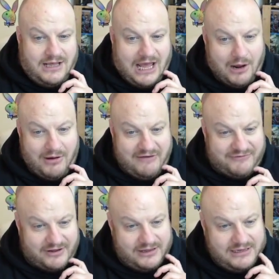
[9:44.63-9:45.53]

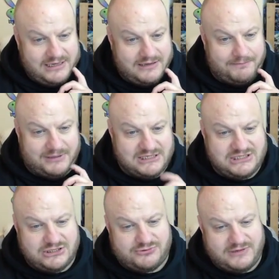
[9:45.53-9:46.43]
However,
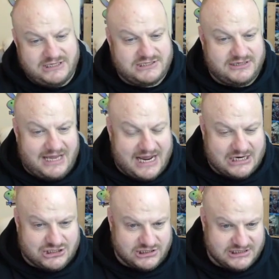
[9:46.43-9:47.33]
Blizzard's recent
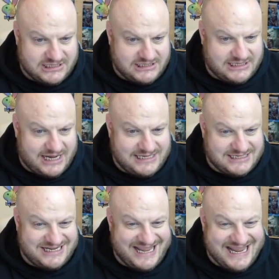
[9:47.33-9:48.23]
actions indicated